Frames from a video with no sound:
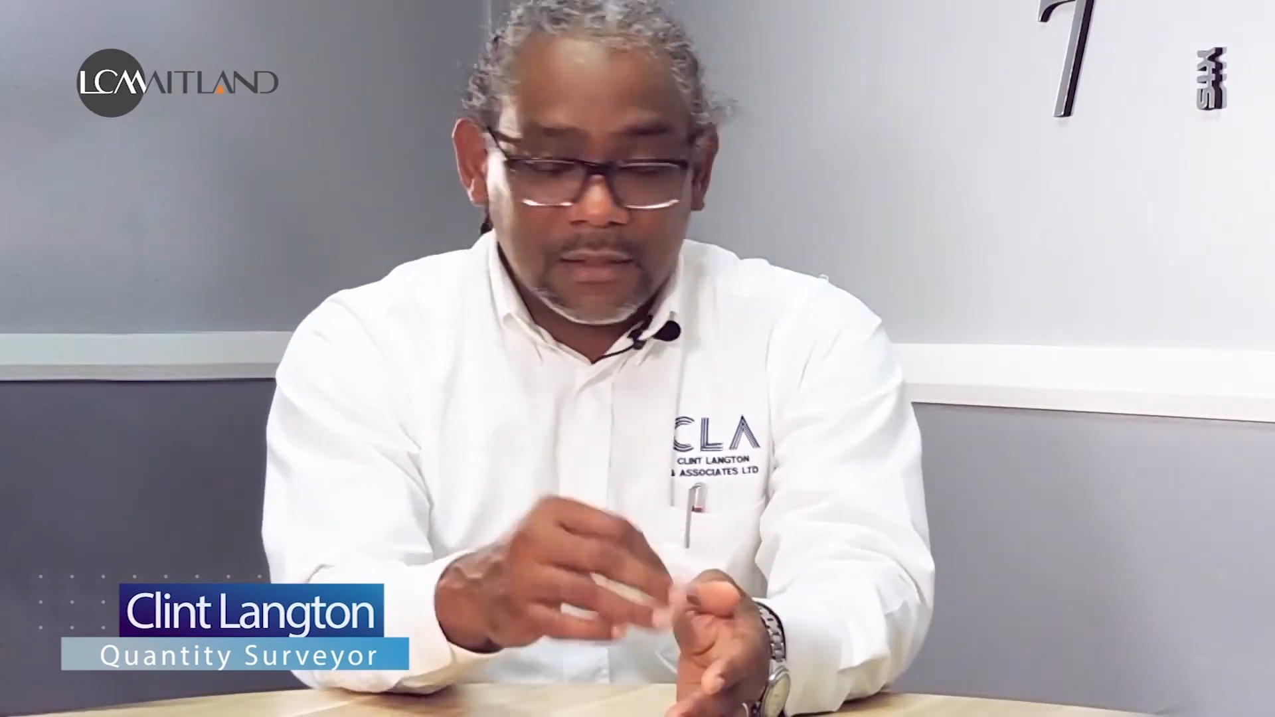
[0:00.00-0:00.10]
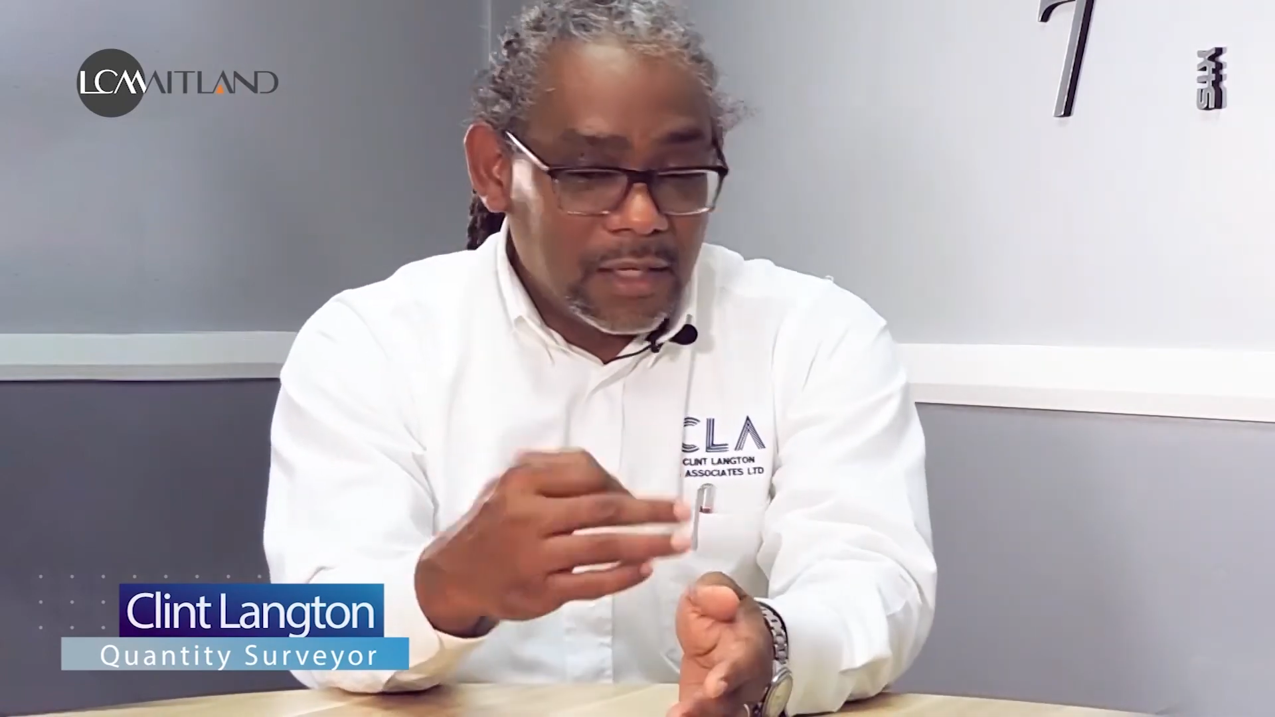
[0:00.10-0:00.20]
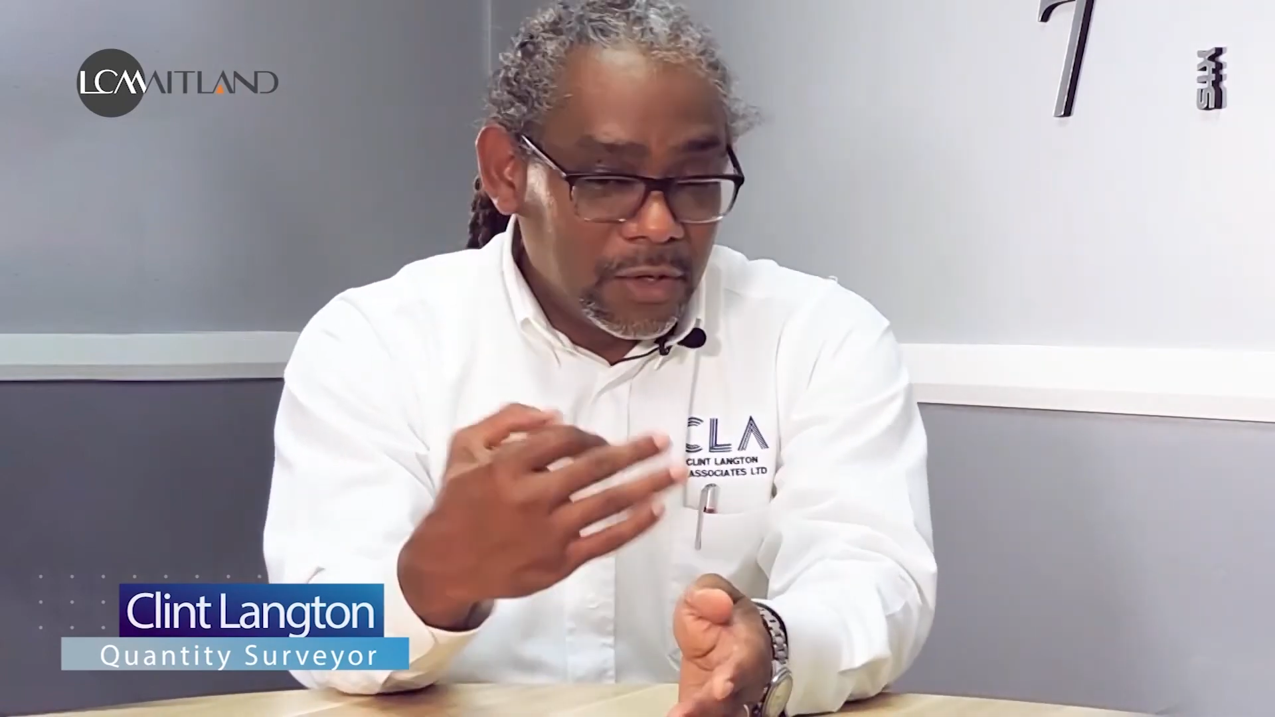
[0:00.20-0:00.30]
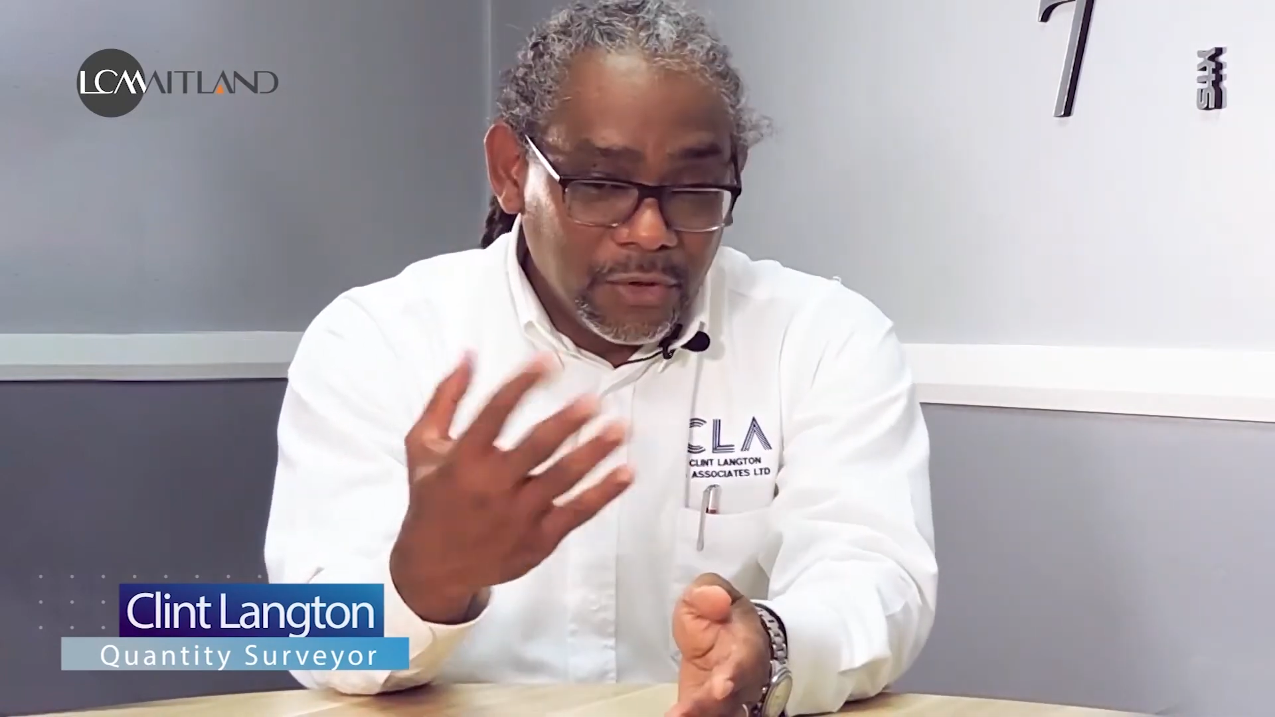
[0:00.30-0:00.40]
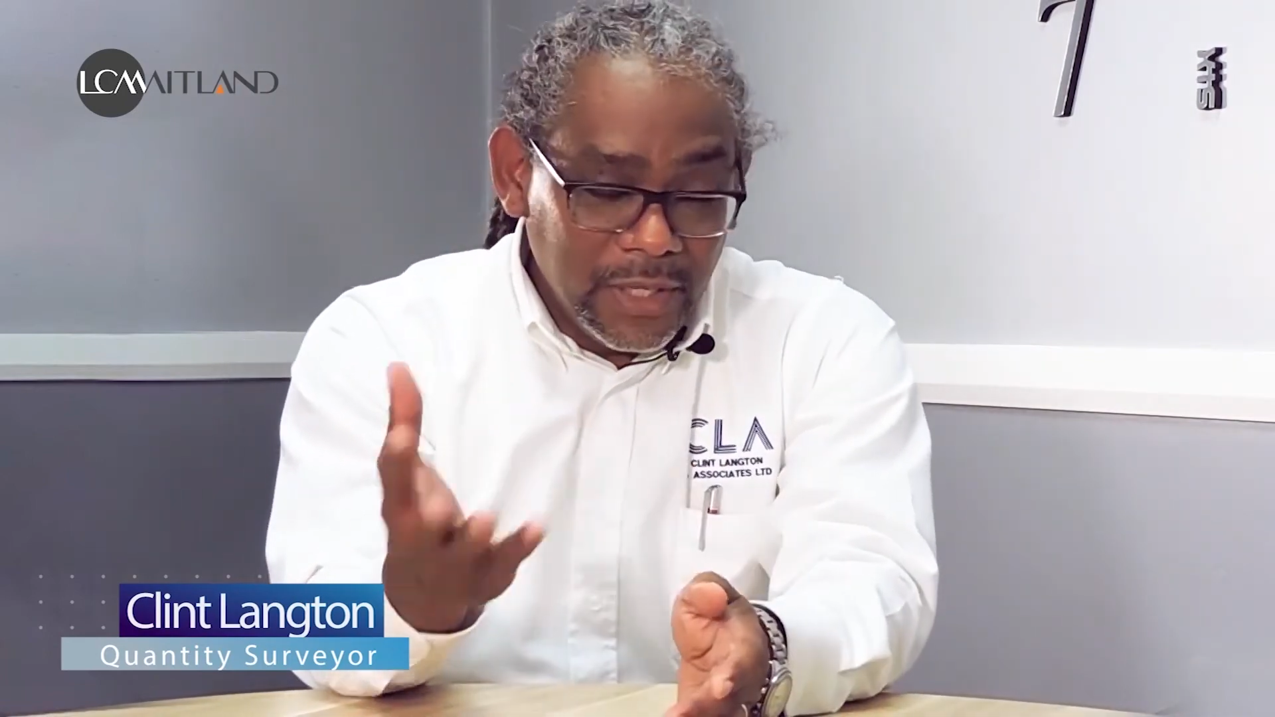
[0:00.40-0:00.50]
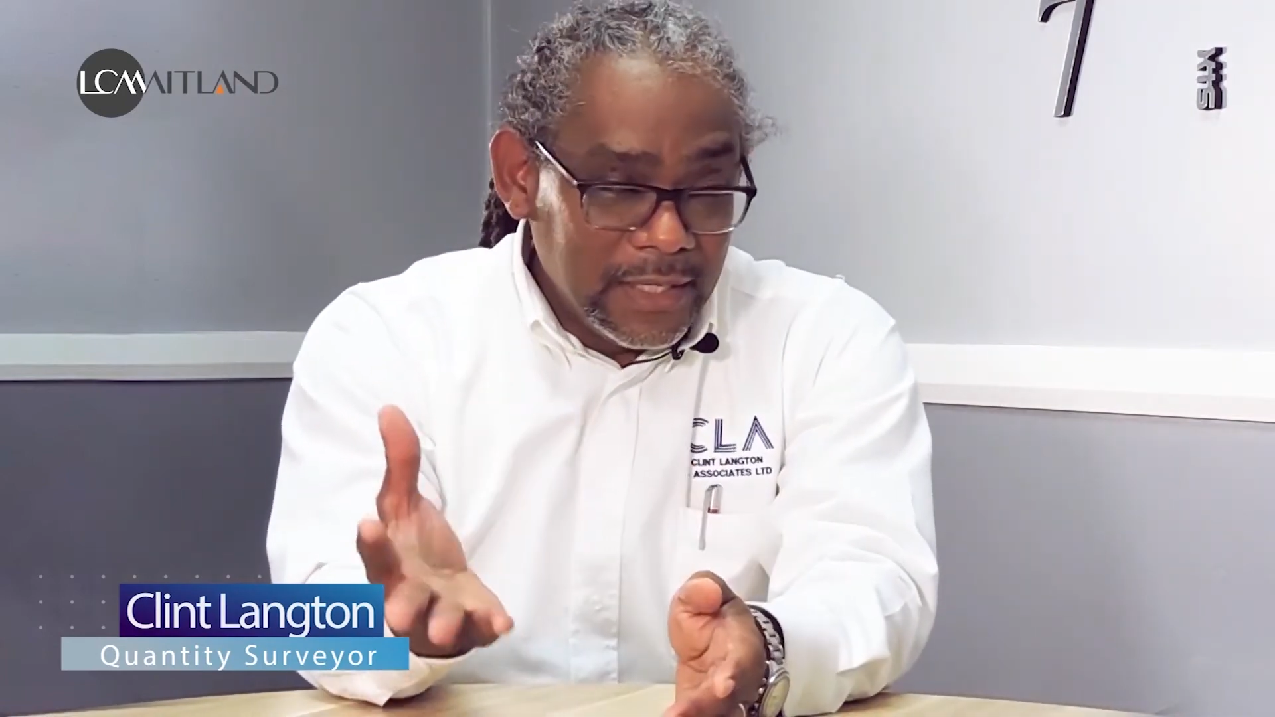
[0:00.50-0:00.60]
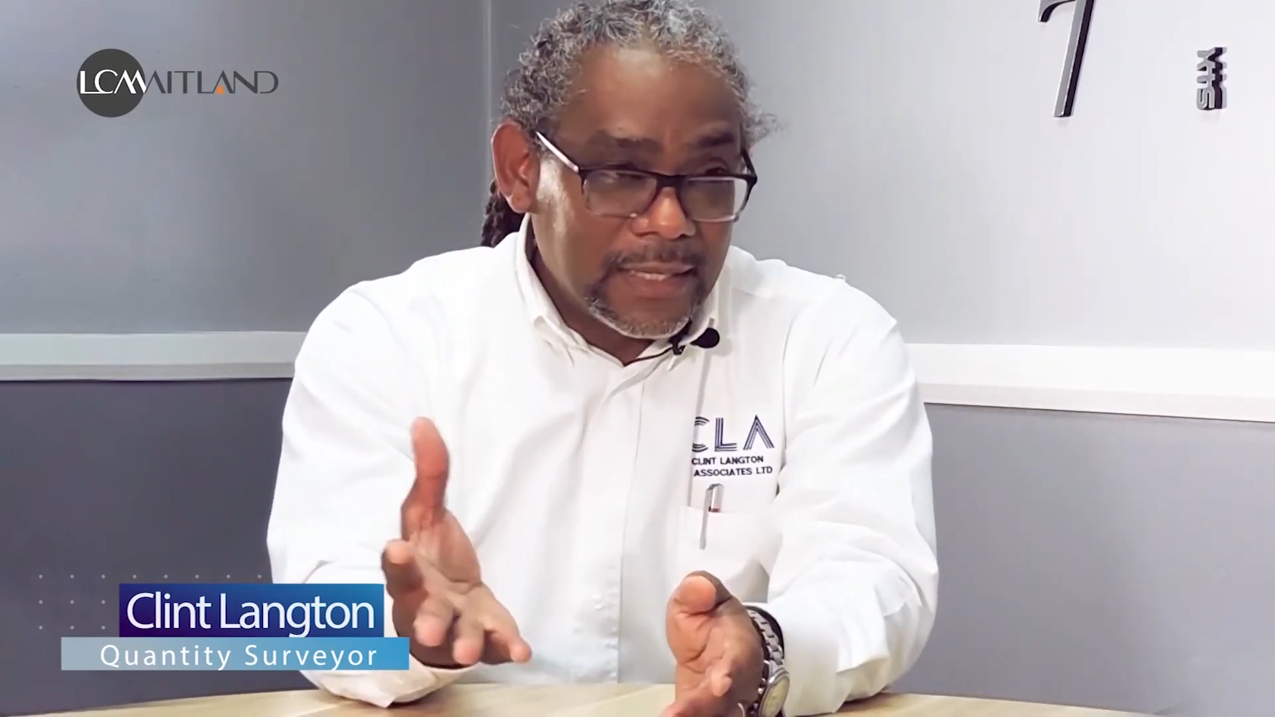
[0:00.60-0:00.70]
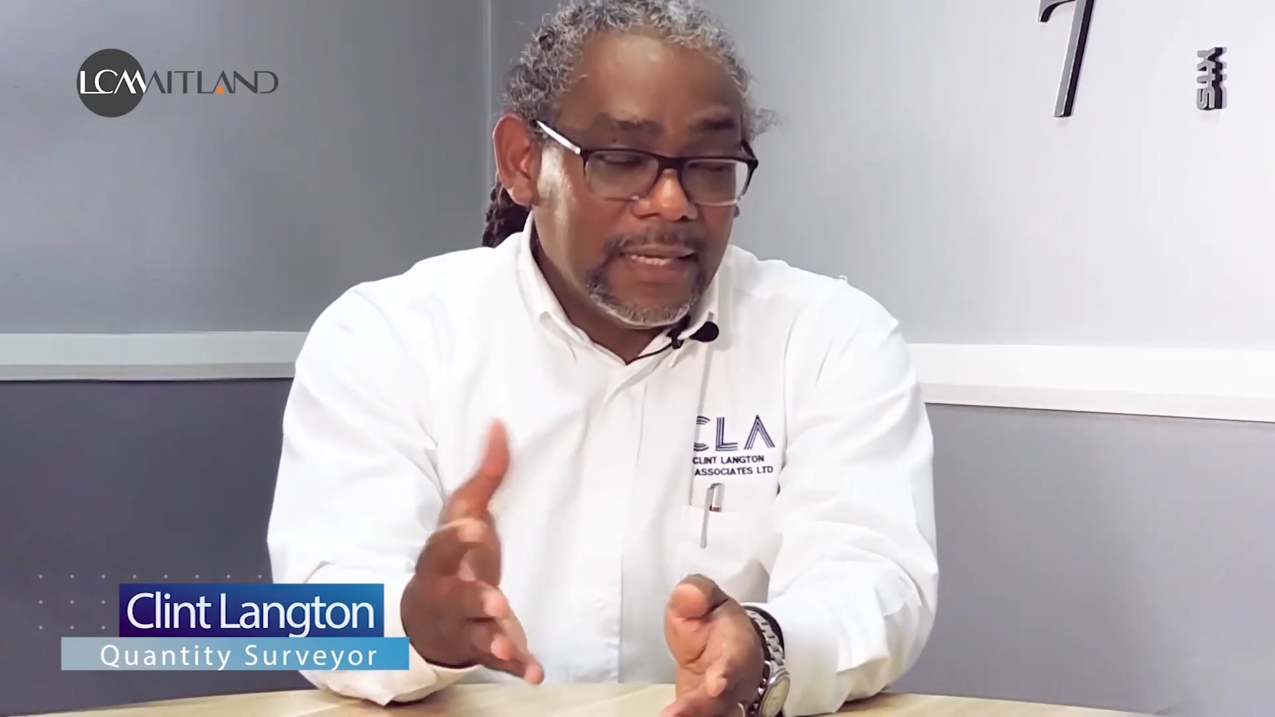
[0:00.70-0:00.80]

agreeing